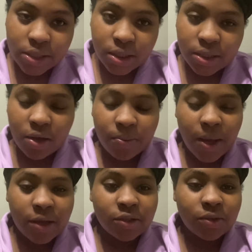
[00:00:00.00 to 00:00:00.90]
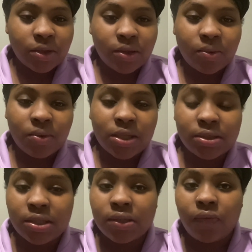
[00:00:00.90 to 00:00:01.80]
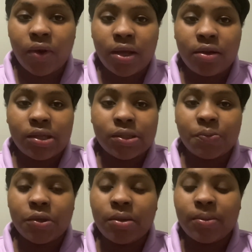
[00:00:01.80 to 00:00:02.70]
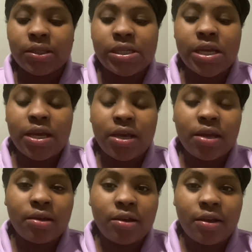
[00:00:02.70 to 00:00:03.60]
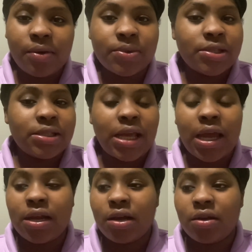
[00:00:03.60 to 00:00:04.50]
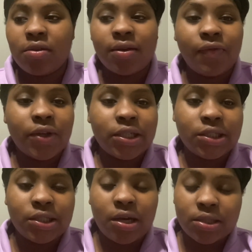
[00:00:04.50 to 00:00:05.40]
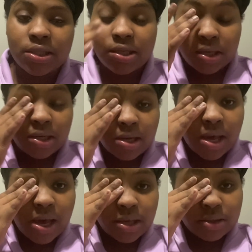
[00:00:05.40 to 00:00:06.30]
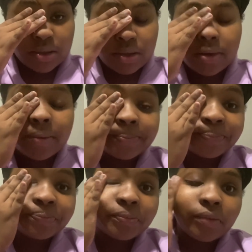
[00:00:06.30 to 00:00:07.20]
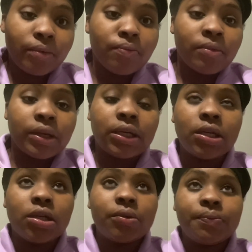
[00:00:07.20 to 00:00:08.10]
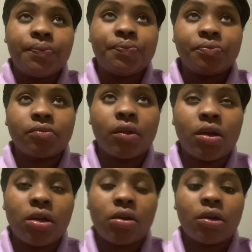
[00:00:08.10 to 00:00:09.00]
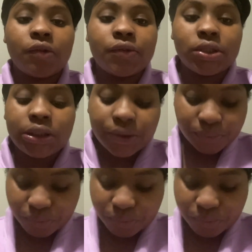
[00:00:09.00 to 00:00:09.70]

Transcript: y'all, so I hope y'all enjoyed the rest of this video. That's pretty much it. Uh, we just ate our crawfish. Y'all seen in the last um clip of the crawfish.